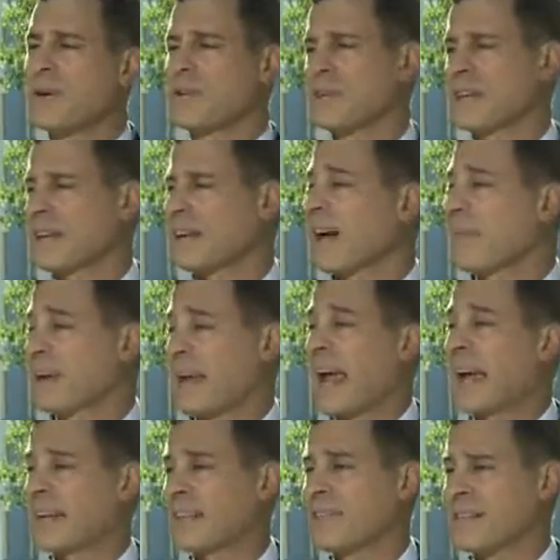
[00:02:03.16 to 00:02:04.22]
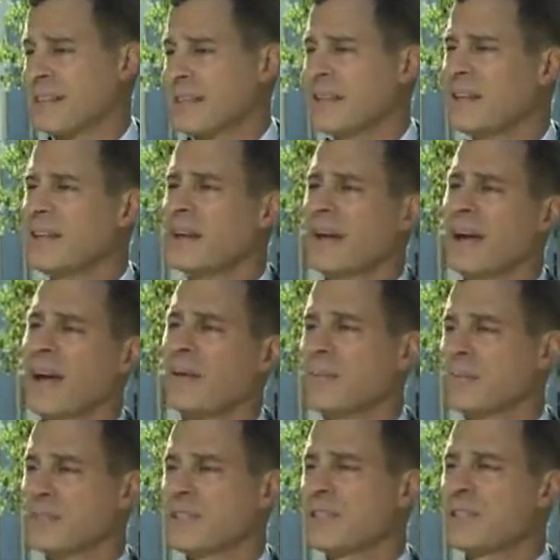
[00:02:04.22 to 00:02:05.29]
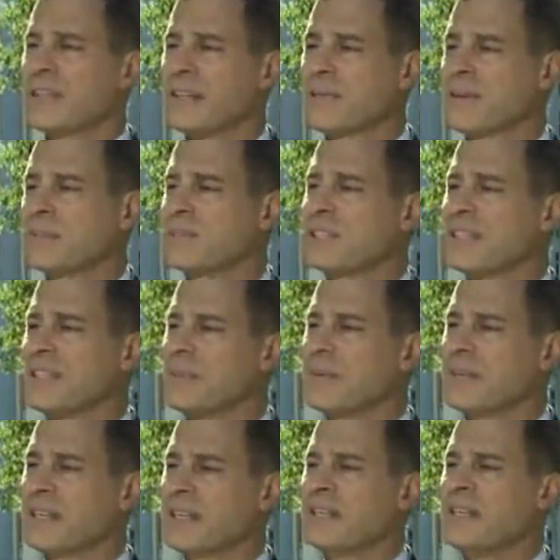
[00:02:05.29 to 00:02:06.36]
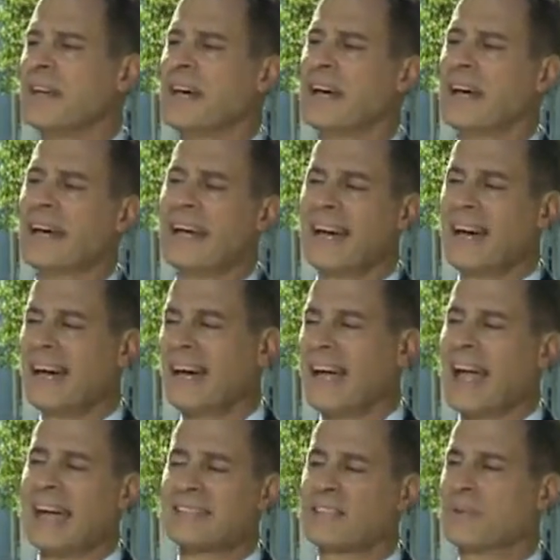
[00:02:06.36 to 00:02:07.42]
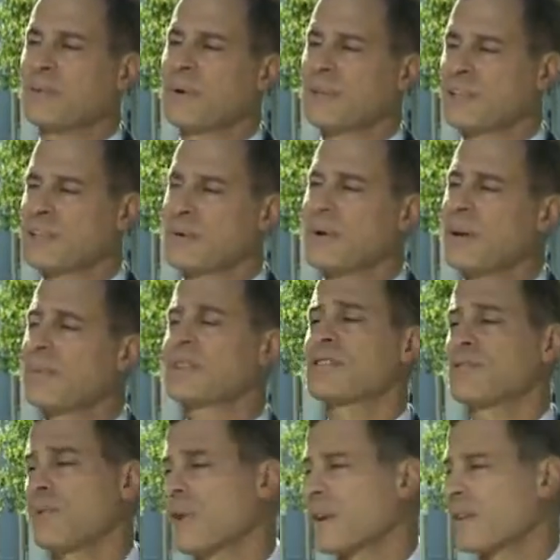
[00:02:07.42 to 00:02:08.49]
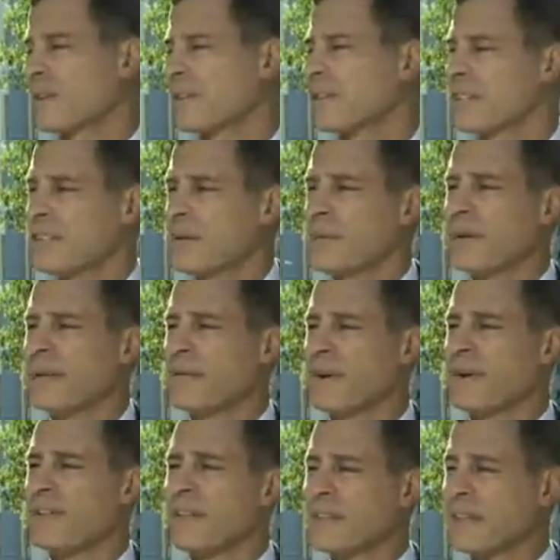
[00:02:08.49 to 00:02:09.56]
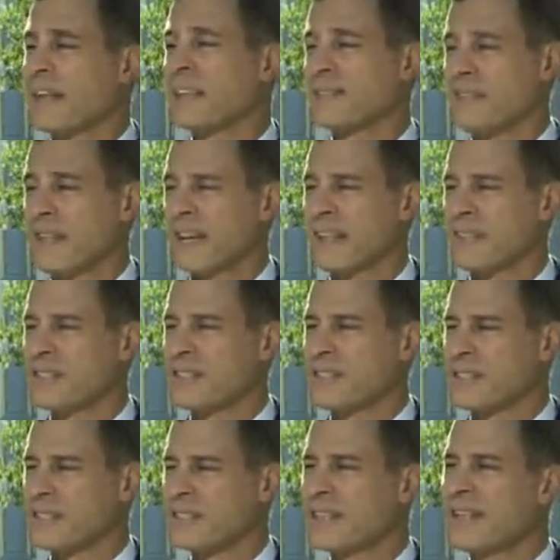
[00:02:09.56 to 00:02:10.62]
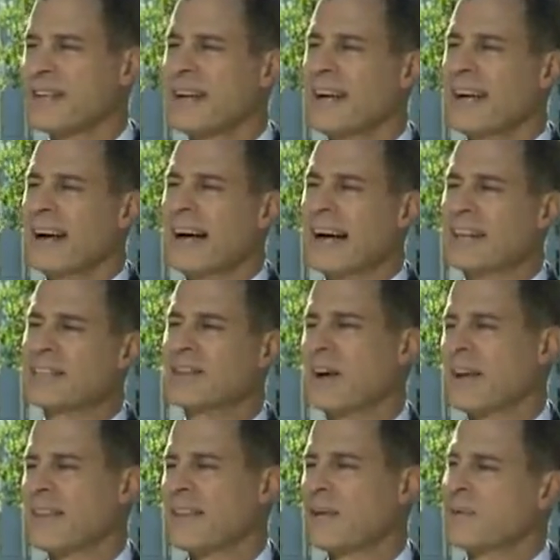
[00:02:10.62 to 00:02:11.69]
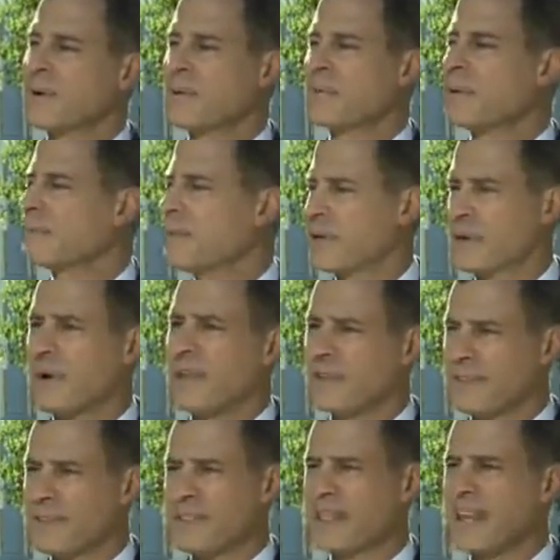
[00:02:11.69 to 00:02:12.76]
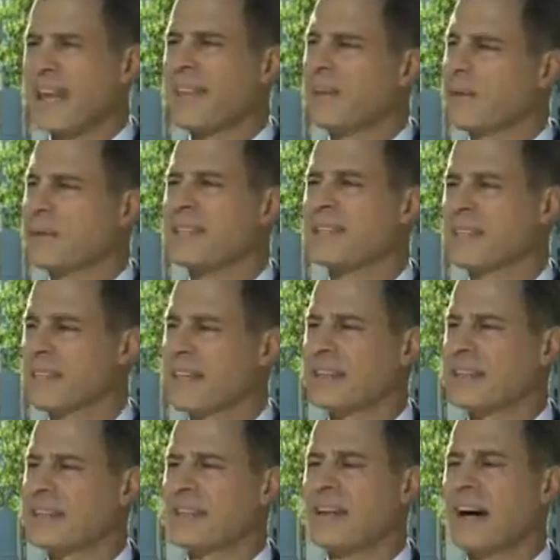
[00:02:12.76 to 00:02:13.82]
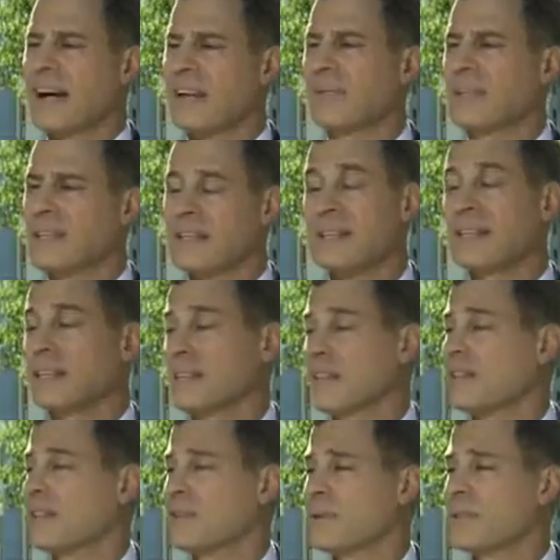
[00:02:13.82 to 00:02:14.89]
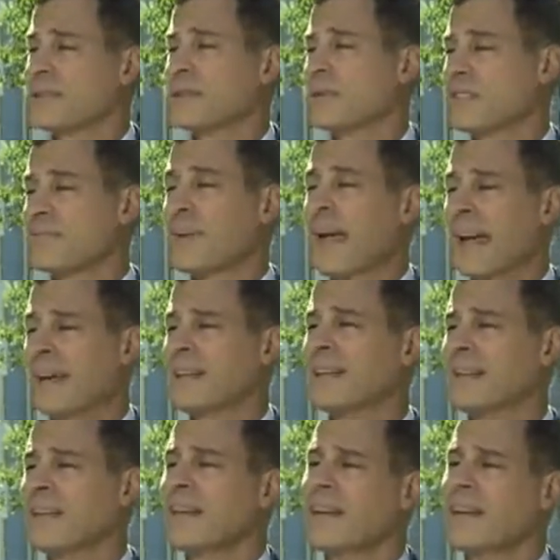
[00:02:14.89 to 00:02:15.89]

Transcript: total economic activity, which should equal GDP, actually was quite a bit stronger than GDP growth at the end of last year. So I think when we put all of this together, we see that the economy is continuing to expand.